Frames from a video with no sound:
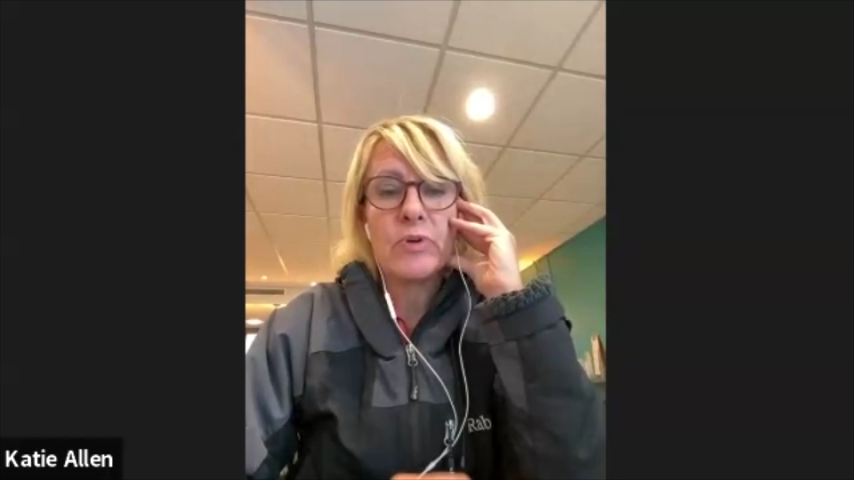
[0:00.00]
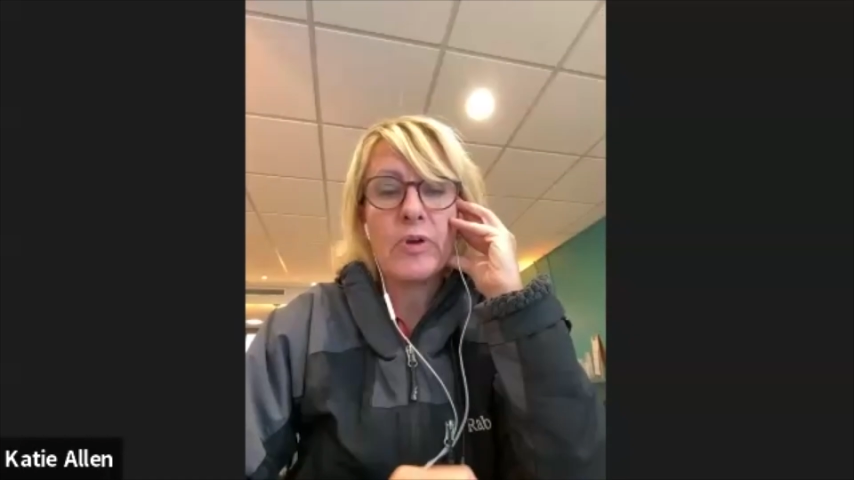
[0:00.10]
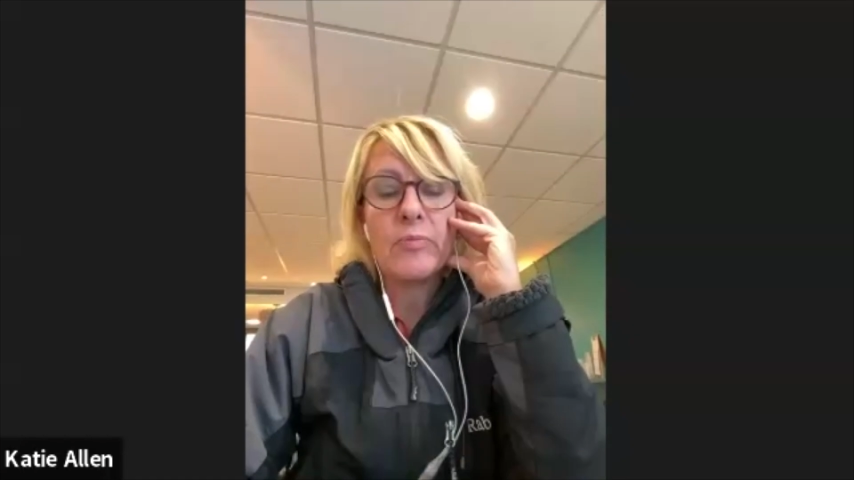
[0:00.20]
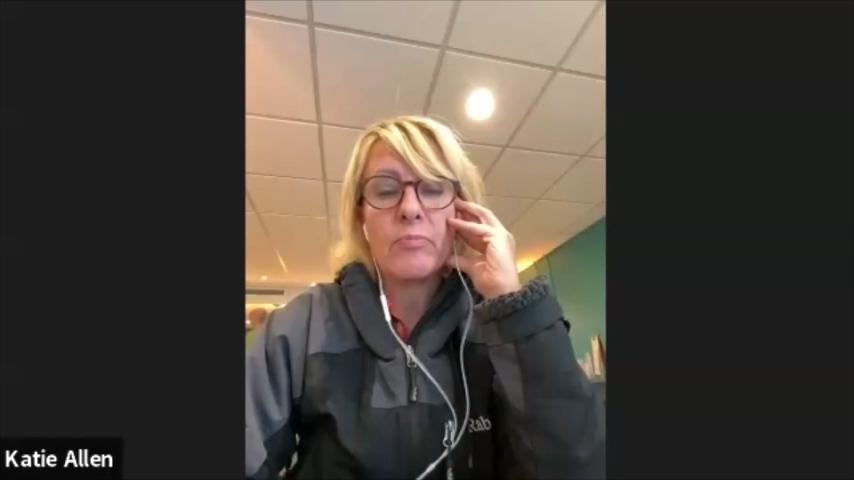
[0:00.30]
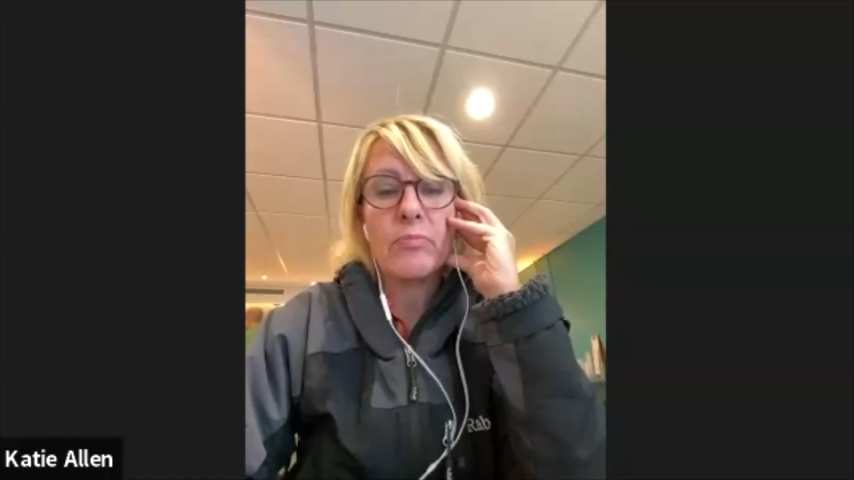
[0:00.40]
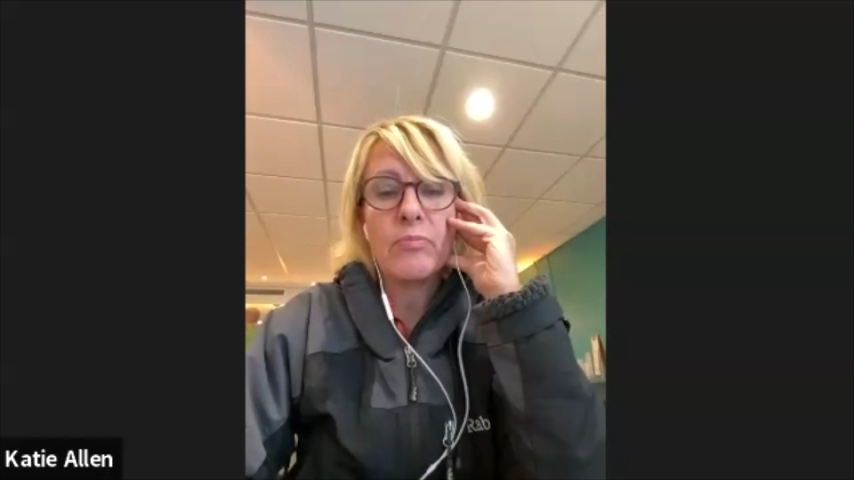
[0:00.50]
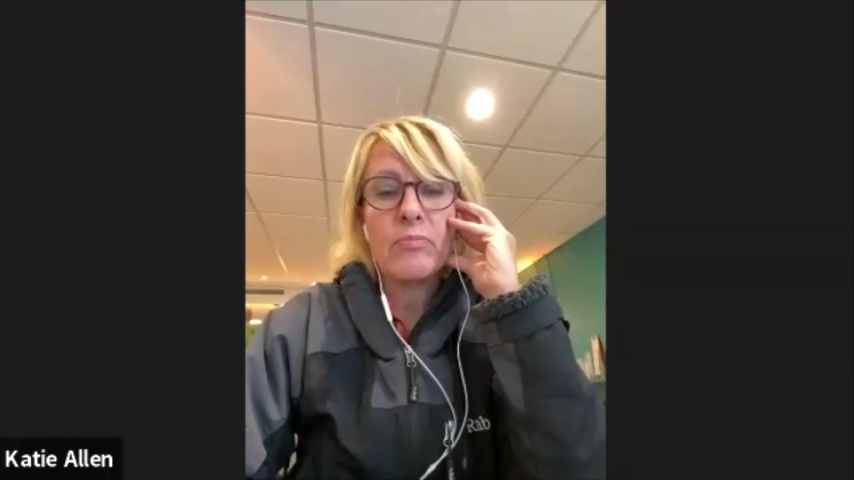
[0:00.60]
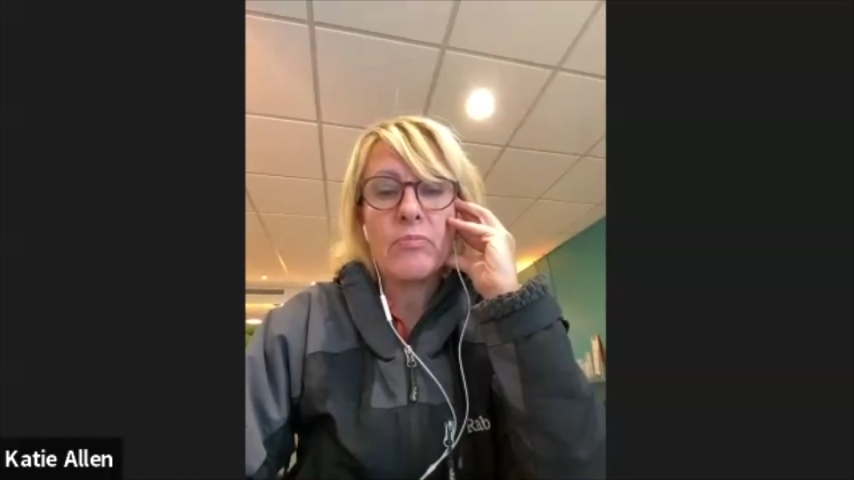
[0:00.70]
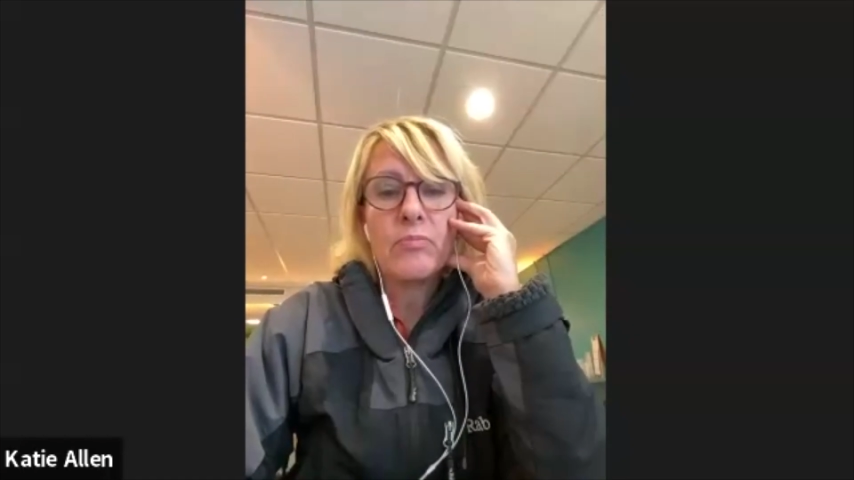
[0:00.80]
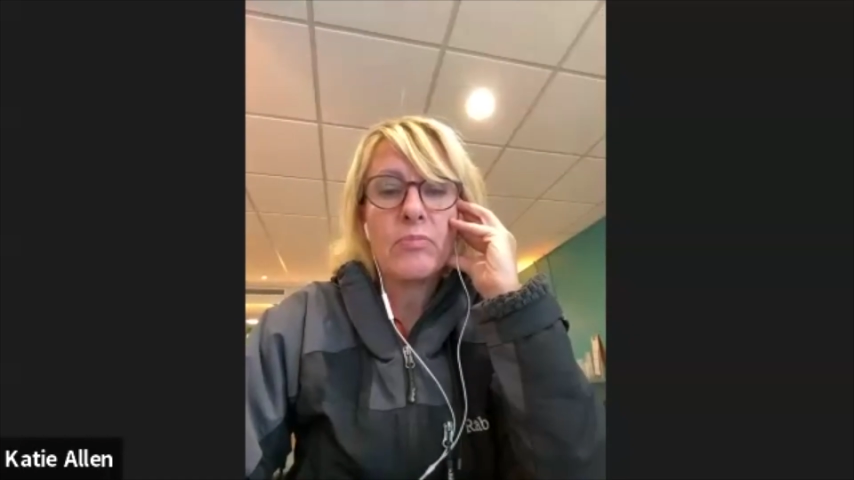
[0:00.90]

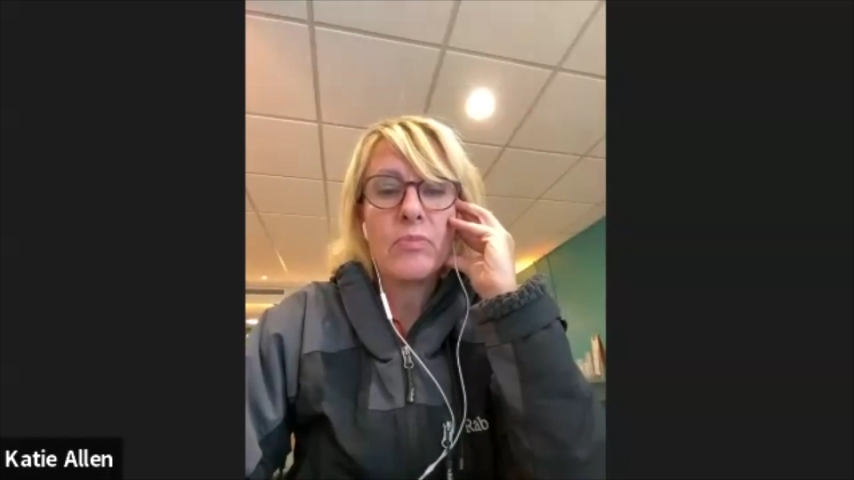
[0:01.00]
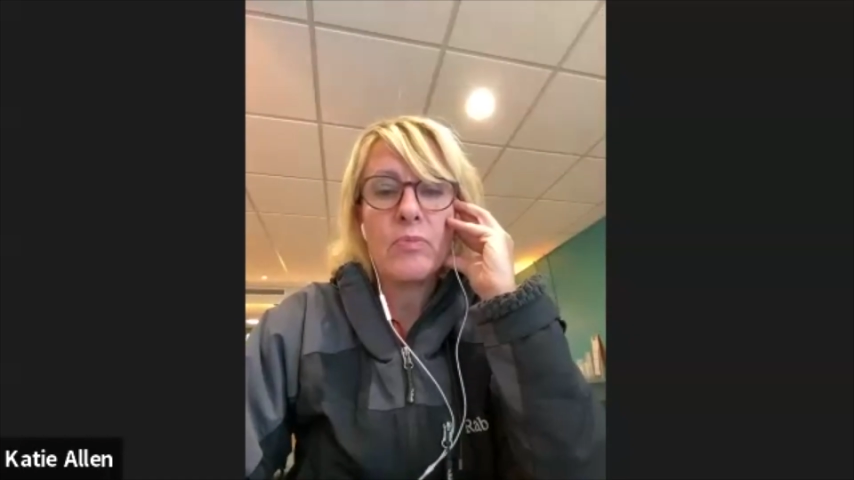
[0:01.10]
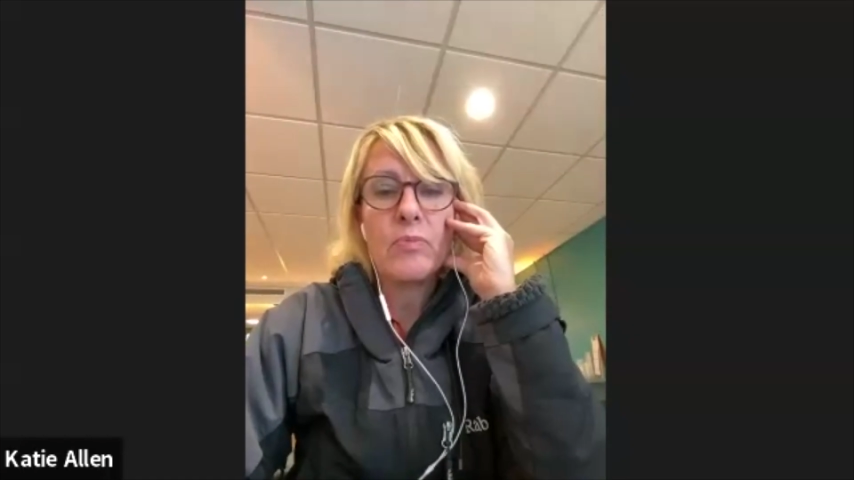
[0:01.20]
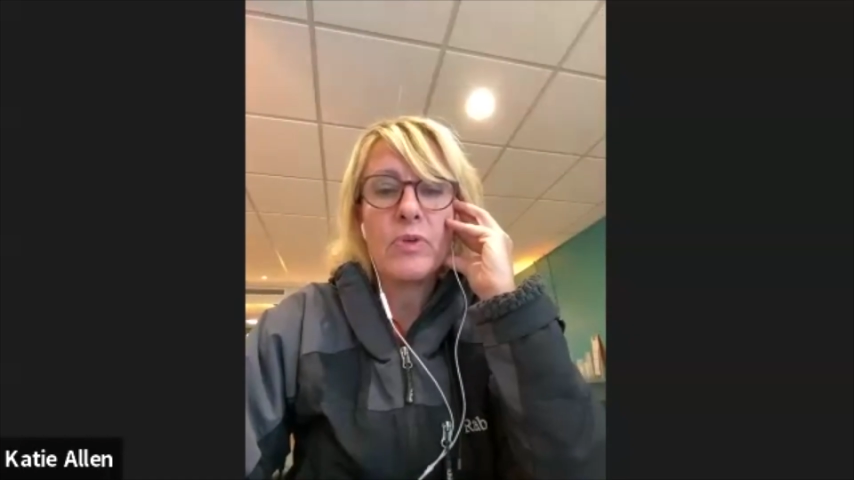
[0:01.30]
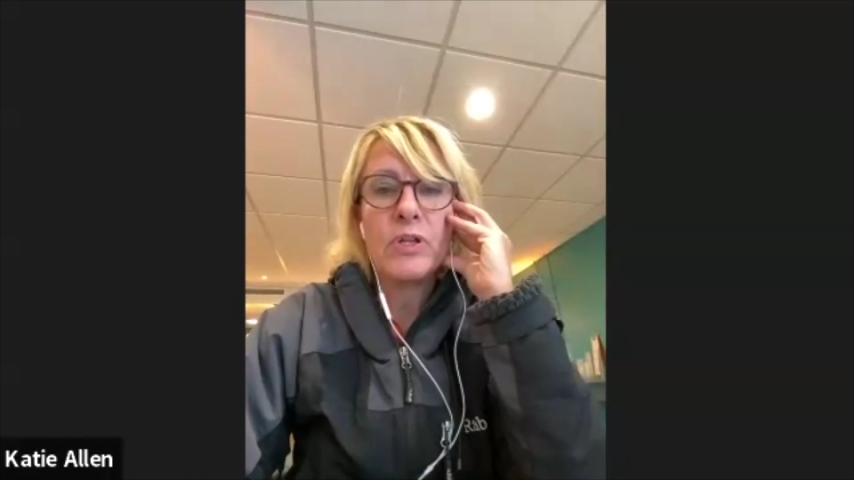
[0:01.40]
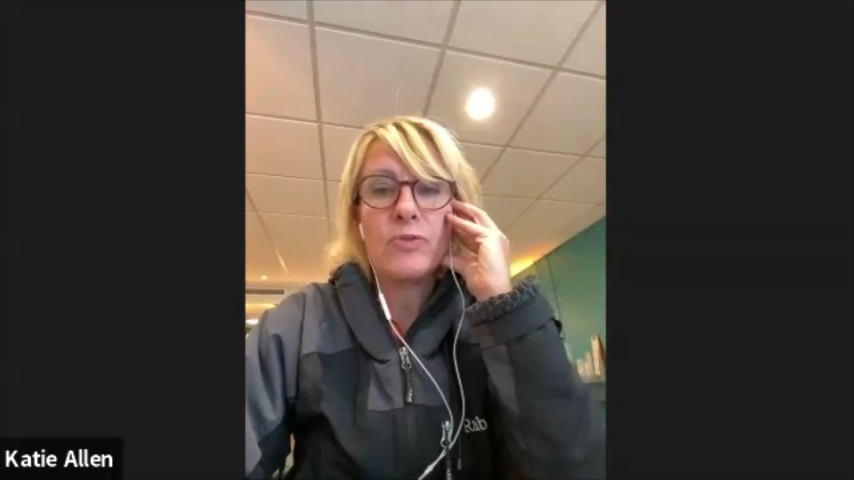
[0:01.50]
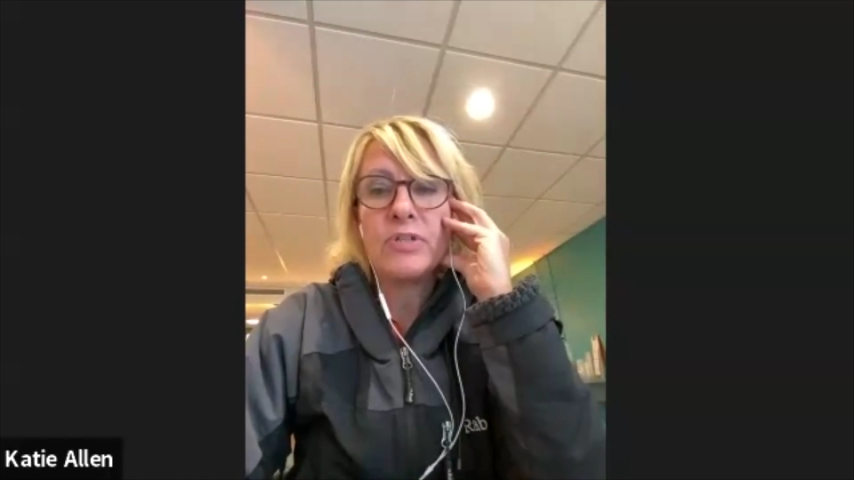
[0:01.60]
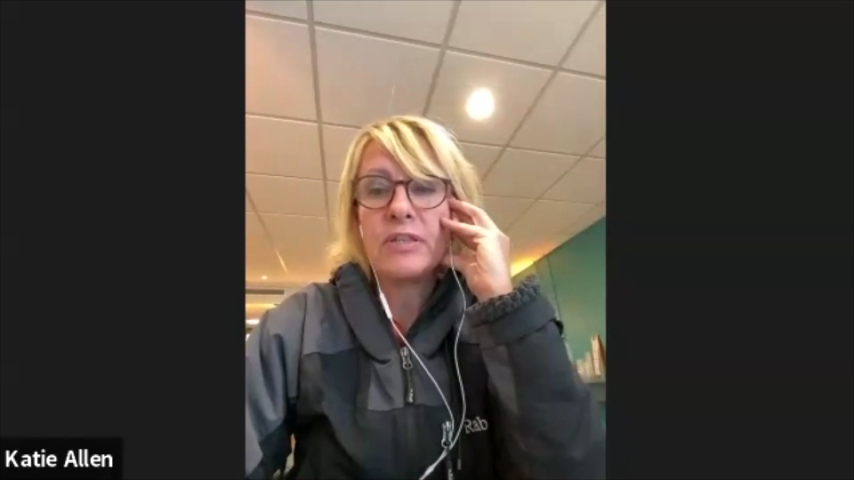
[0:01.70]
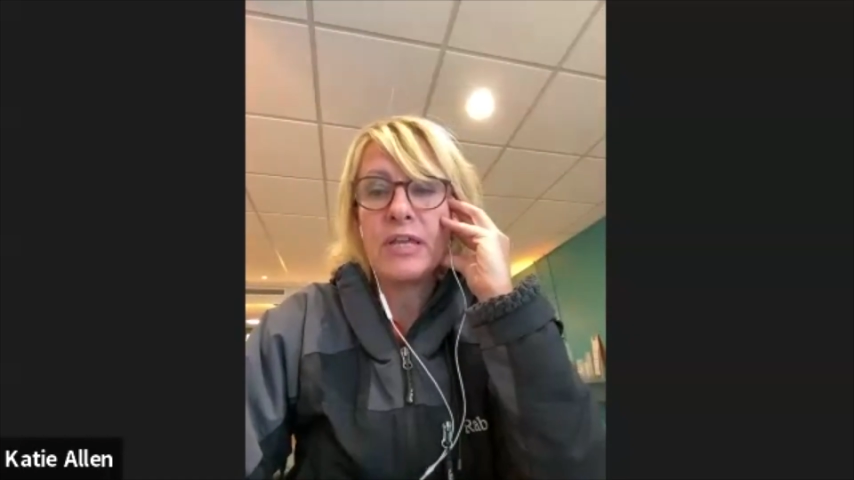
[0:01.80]
did